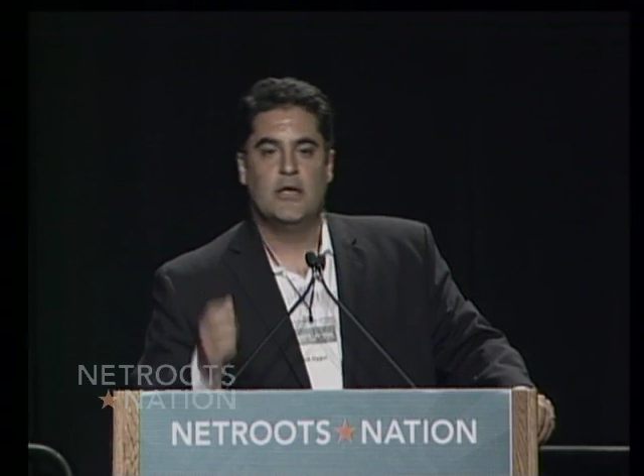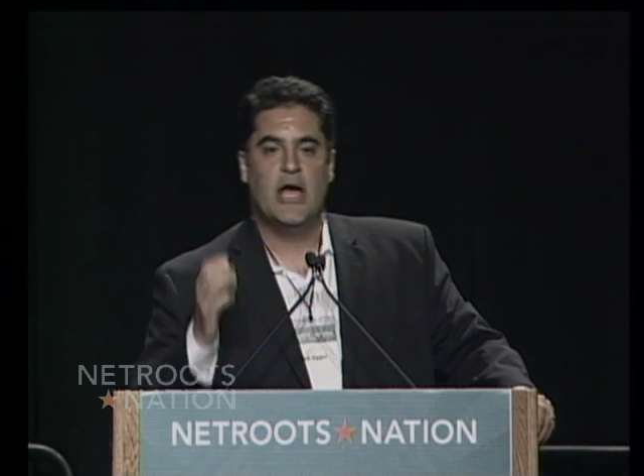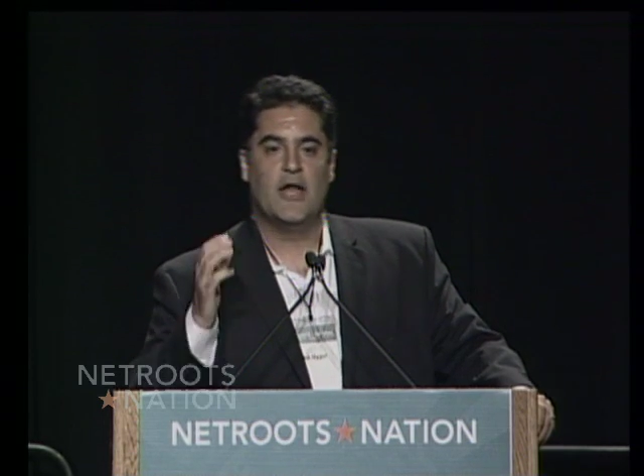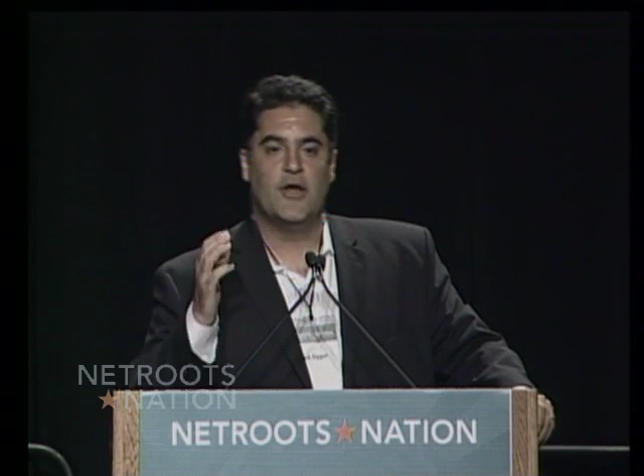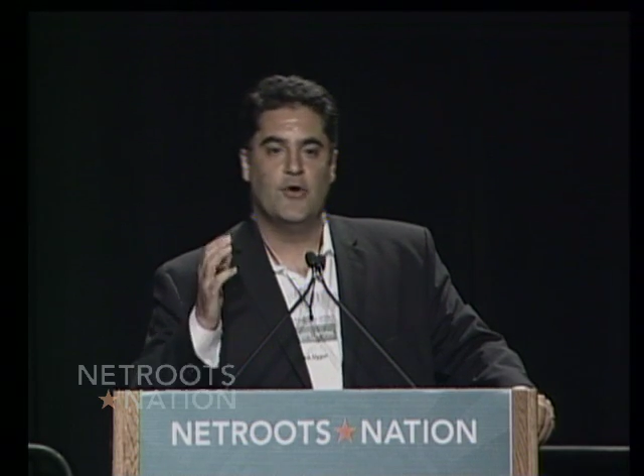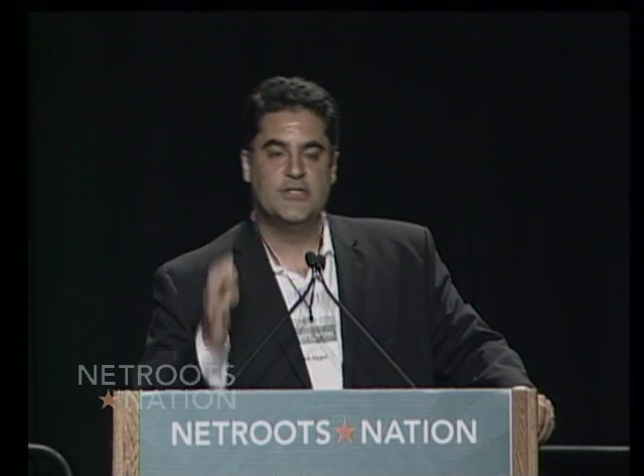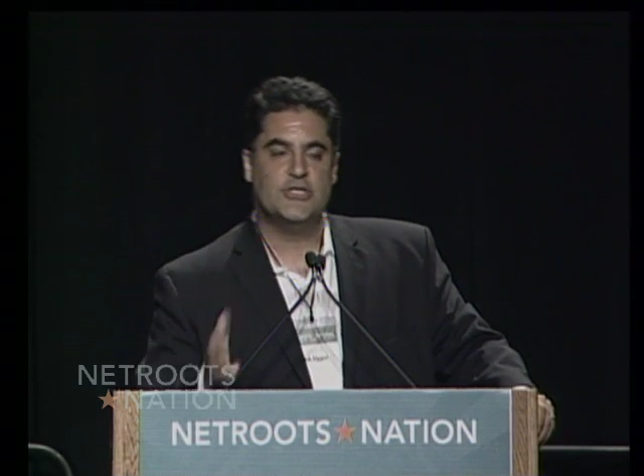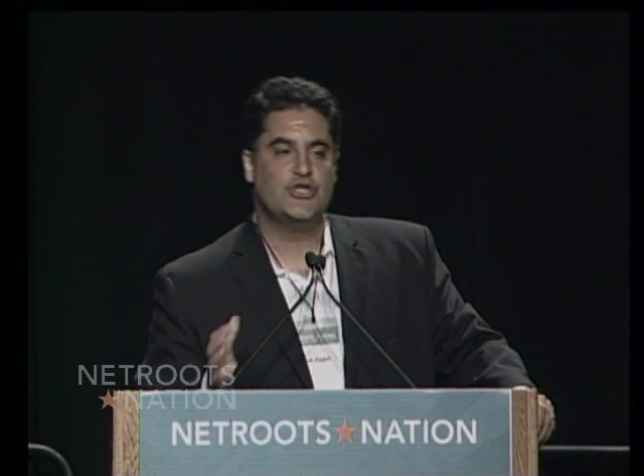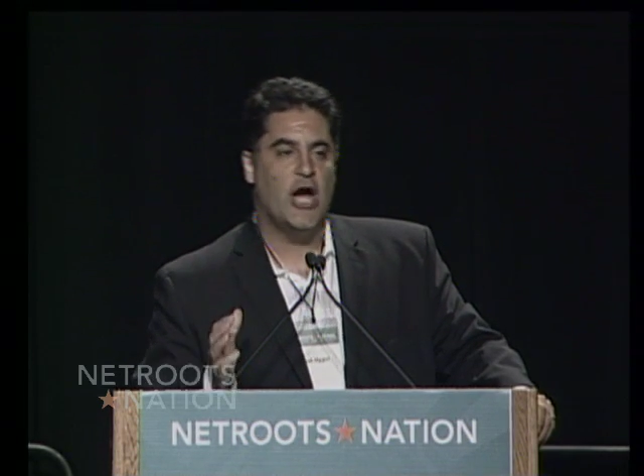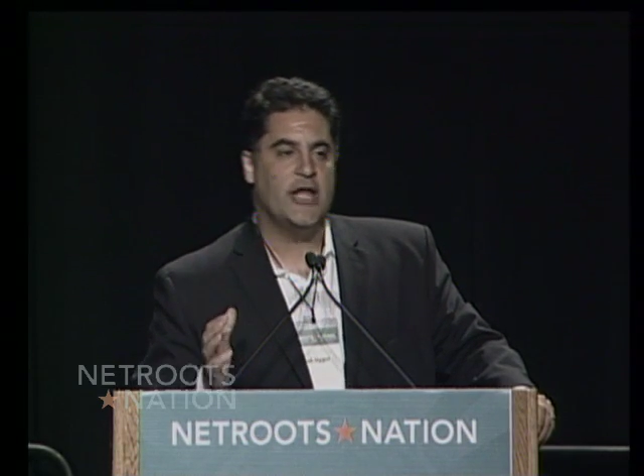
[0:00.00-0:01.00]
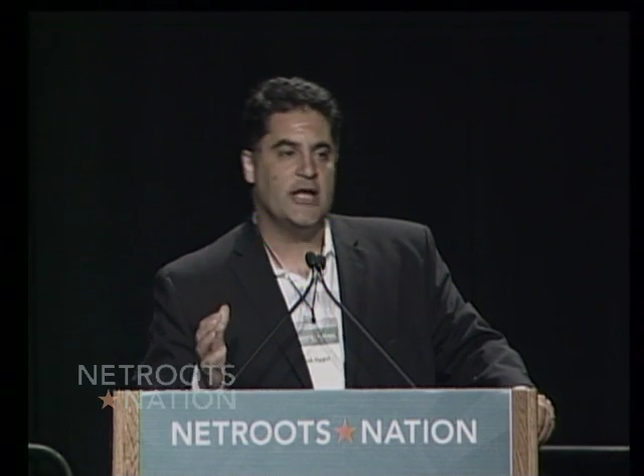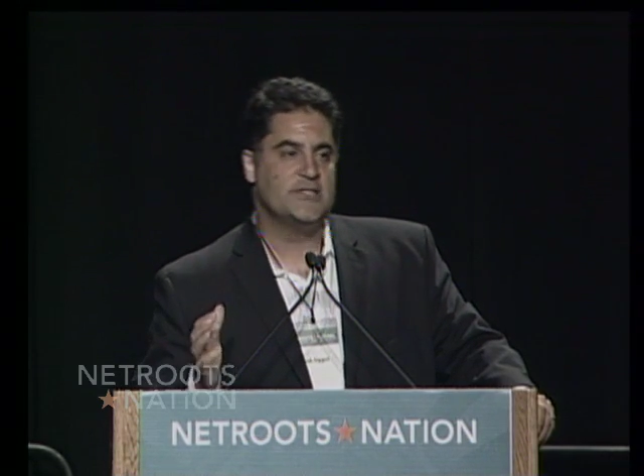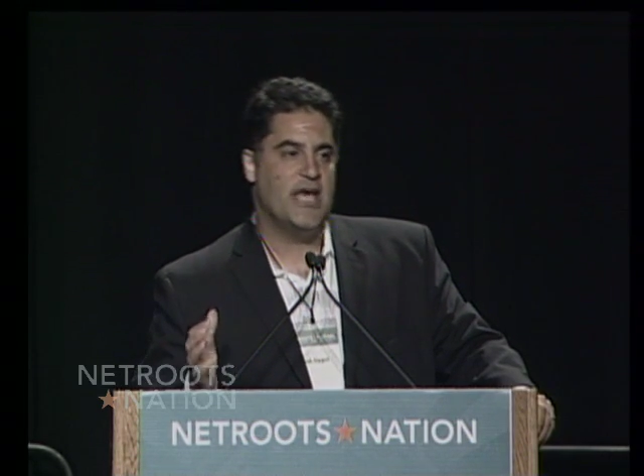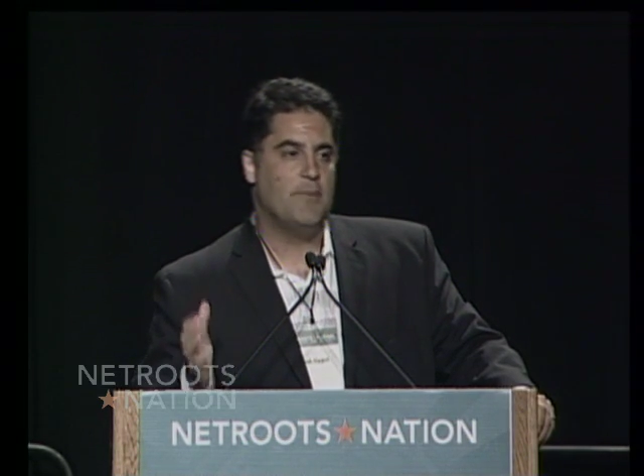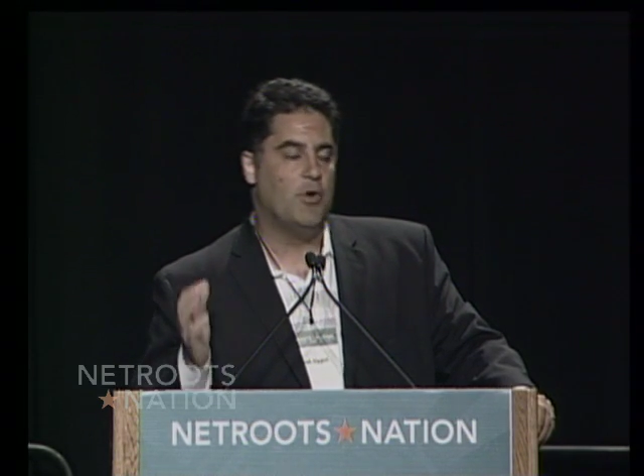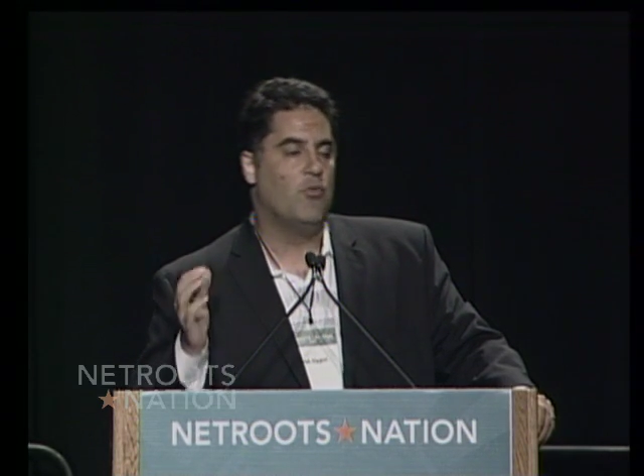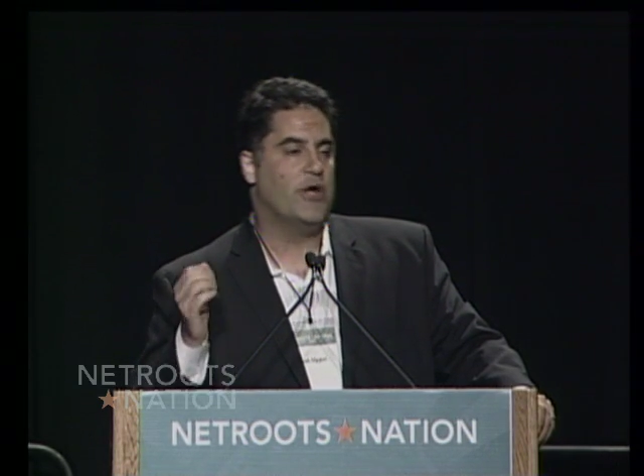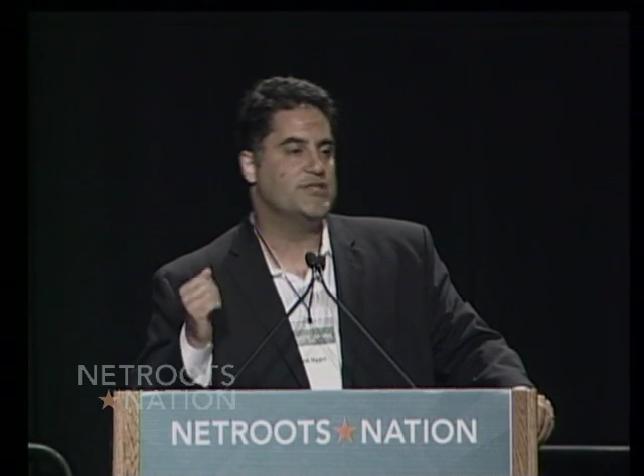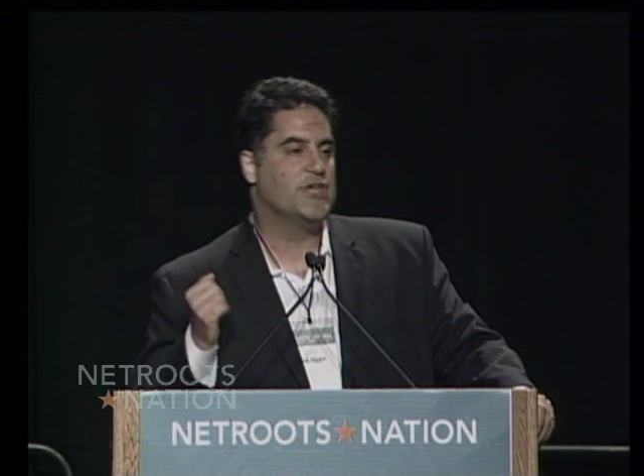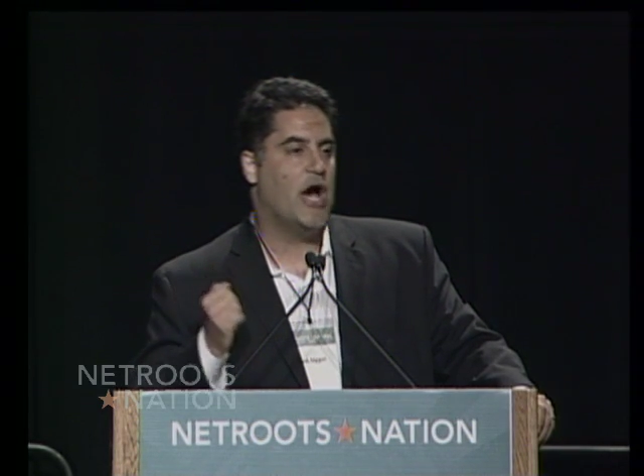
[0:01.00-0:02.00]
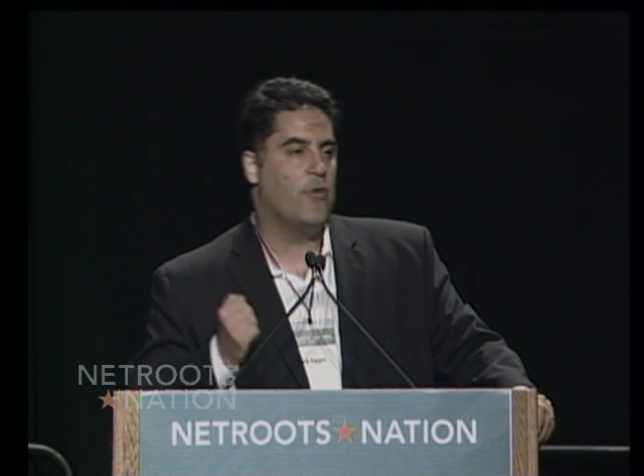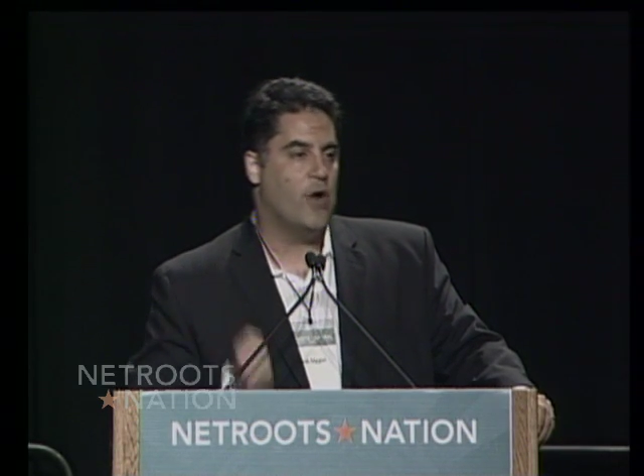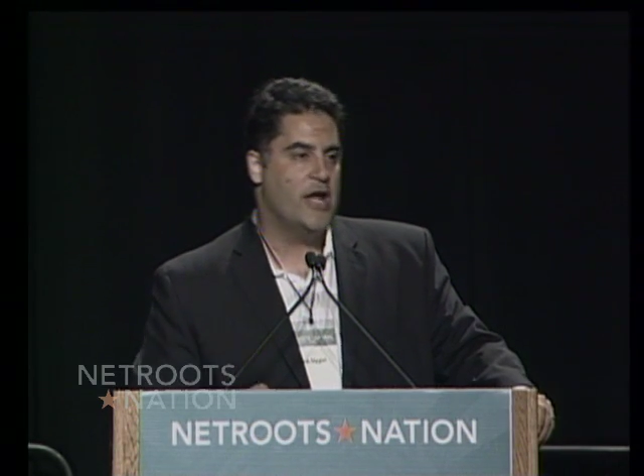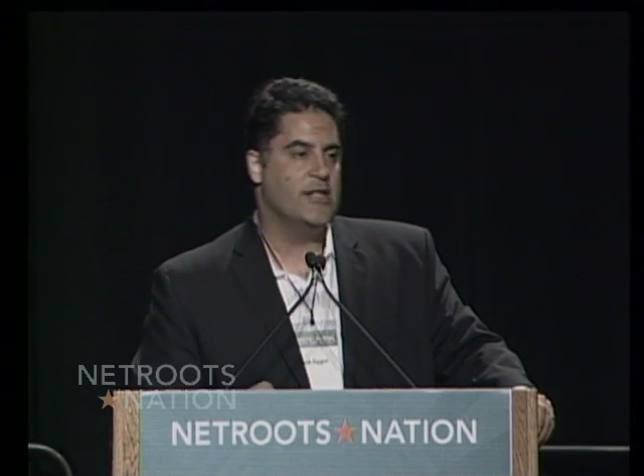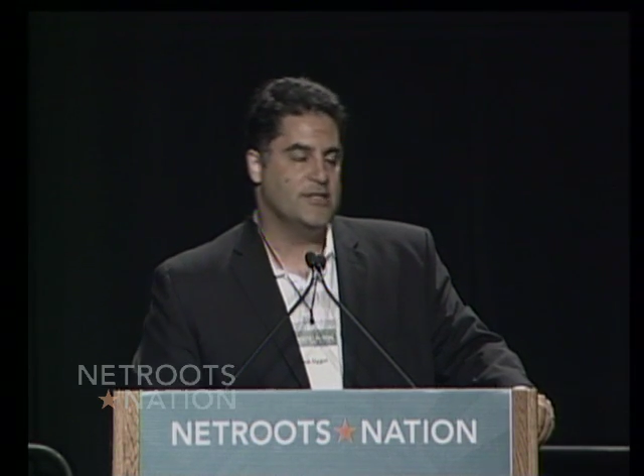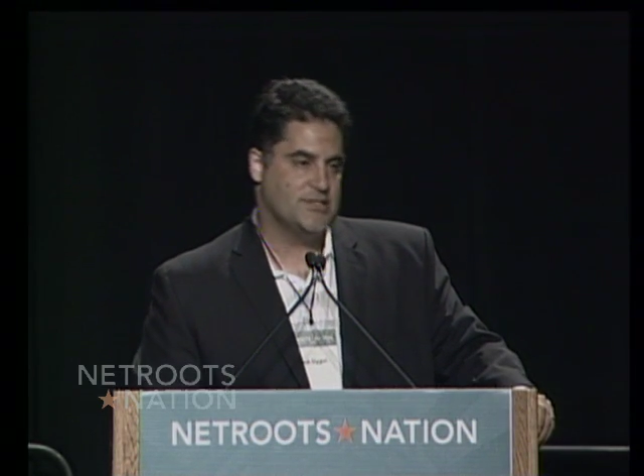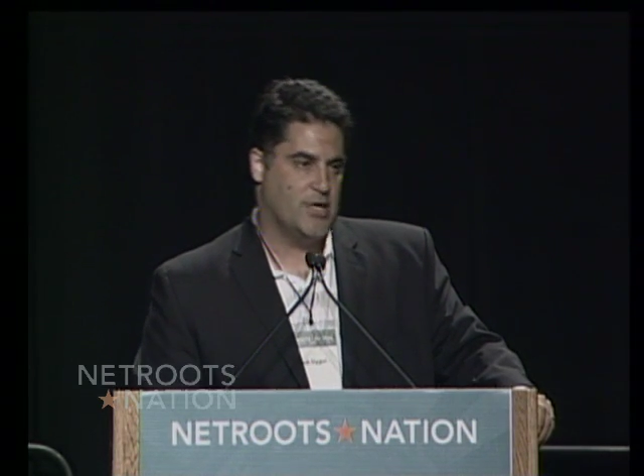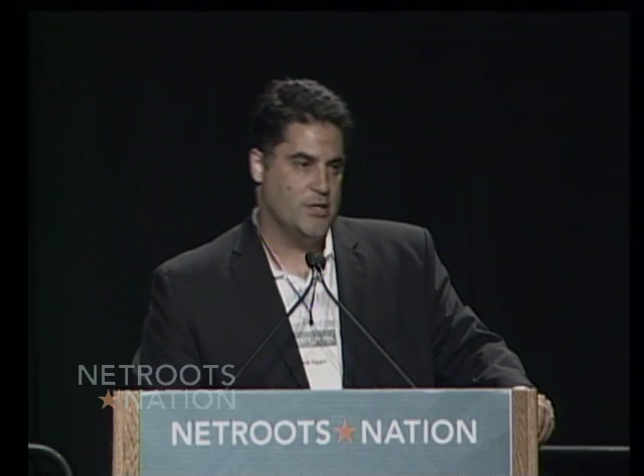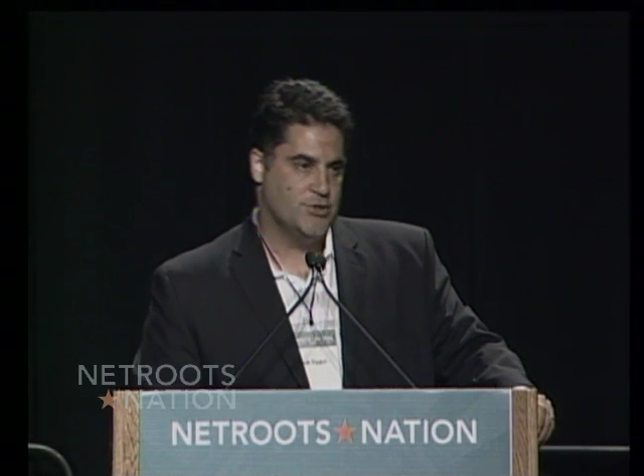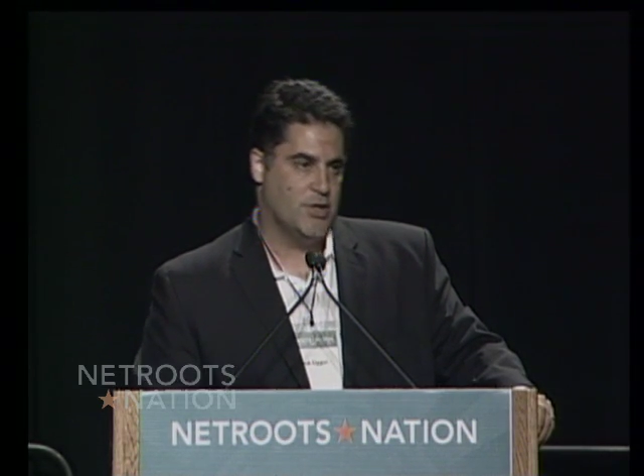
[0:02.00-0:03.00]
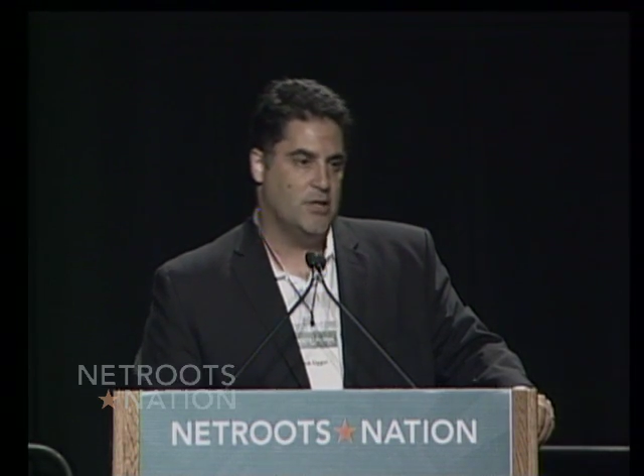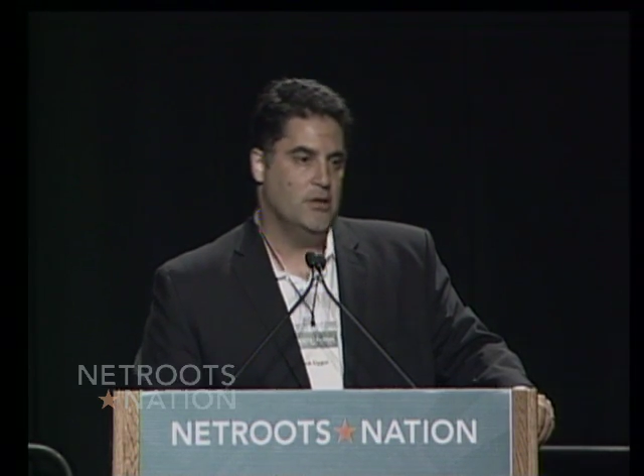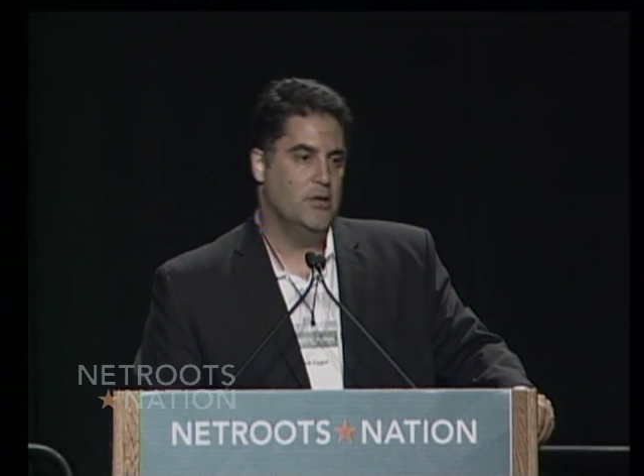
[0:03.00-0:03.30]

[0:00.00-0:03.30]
Now, there is a shining example of what has gone right in this country.